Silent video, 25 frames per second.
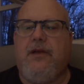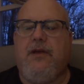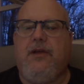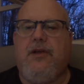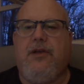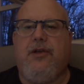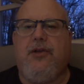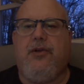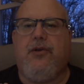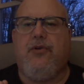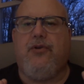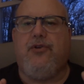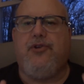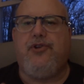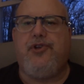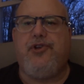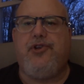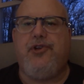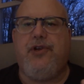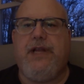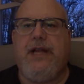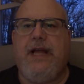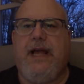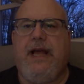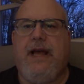you
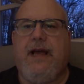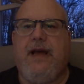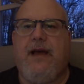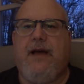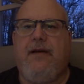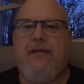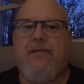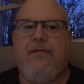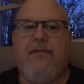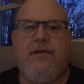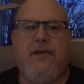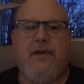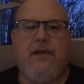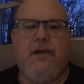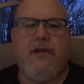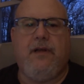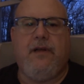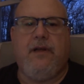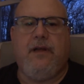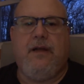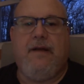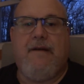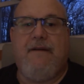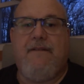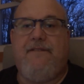should have
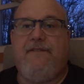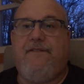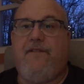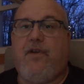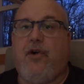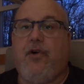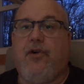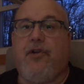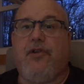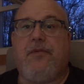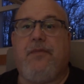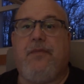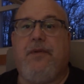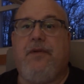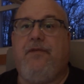first,